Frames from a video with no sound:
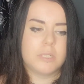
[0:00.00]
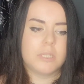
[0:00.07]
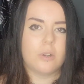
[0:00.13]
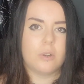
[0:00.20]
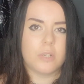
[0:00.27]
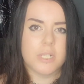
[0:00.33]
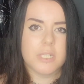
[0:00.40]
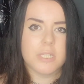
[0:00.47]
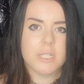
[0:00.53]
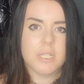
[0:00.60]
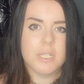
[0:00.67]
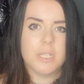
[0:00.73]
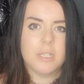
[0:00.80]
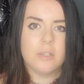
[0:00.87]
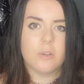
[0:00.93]

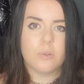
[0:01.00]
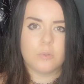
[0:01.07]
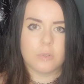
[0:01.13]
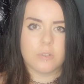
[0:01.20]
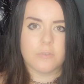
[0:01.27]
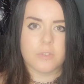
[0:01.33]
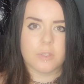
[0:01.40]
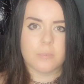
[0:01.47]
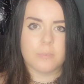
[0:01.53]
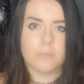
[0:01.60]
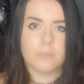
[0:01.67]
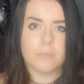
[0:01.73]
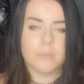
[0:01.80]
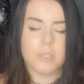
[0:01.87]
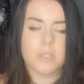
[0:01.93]
Honestly, all of them.
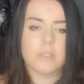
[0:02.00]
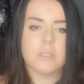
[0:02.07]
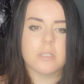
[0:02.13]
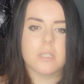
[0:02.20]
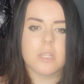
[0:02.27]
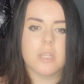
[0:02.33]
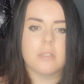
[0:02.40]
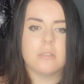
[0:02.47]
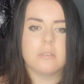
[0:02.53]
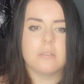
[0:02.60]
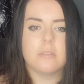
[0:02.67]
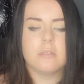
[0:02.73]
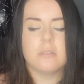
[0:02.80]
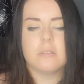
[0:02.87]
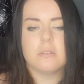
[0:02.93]
Because then
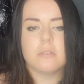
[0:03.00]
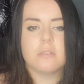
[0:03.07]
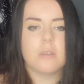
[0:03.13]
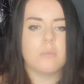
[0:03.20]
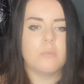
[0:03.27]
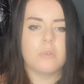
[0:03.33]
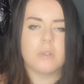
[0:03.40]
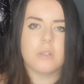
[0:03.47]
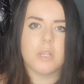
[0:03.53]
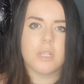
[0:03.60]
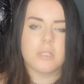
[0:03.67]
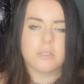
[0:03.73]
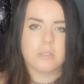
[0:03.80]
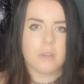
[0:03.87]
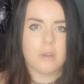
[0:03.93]
someone
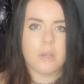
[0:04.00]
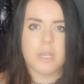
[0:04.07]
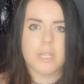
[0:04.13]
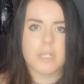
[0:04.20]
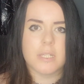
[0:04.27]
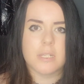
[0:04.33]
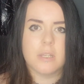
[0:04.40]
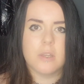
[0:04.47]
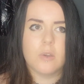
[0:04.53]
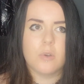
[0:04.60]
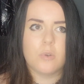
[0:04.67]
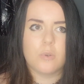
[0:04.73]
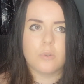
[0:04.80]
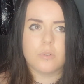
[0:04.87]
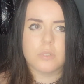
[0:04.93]
has died
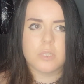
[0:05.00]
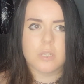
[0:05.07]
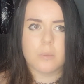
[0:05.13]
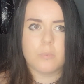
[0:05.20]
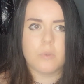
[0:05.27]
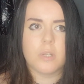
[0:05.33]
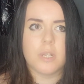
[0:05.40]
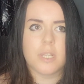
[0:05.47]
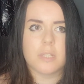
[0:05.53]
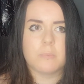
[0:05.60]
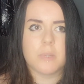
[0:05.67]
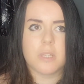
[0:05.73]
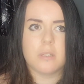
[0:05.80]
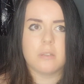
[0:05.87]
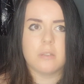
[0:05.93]
or someone has
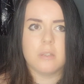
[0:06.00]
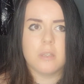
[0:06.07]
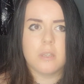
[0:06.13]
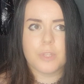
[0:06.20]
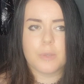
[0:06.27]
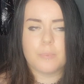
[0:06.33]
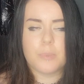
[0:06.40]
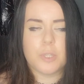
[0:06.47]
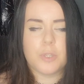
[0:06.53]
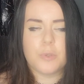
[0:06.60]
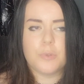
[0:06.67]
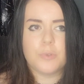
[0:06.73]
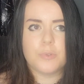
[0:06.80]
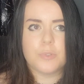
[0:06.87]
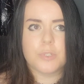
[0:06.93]
been
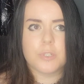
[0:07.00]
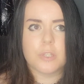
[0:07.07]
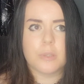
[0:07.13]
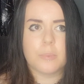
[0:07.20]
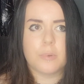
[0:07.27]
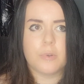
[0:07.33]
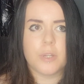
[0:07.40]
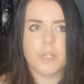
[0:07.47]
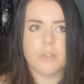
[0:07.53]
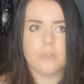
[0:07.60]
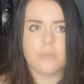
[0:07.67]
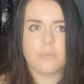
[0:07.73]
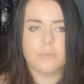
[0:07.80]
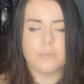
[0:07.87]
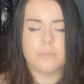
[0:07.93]
abused to the point
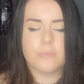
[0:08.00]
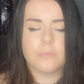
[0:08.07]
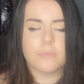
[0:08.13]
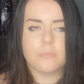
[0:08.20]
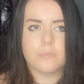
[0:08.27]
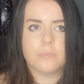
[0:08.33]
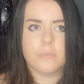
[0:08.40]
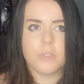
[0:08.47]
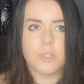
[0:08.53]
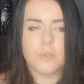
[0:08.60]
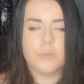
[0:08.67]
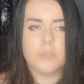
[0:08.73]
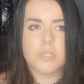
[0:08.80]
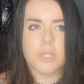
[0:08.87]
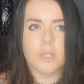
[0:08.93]
of
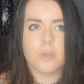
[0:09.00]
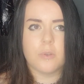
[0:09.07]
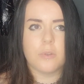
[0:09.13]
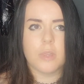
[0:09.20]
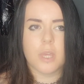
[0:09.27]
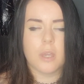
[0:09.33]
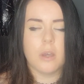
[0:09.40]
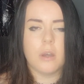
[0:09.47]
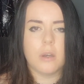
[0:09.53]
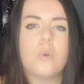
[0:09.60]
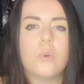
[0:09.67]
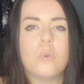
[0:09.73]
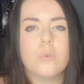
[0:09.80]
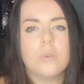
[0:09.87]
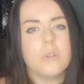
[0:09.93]
losing who they are.
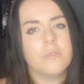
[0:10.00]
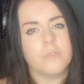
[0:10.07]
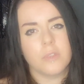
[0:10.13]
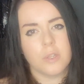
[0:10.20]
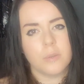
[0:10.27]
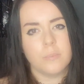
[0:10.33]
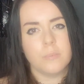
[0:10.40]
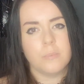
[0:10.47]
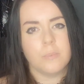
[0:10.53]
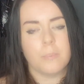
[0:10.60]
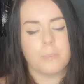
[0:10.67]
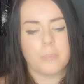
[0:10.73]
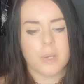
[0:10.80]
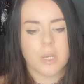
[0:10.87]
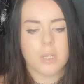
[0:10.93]
All of them,
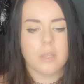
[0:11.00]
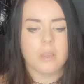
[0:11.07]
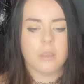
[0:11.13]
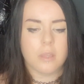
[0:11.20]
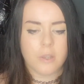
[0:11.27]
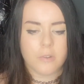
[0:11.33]
but there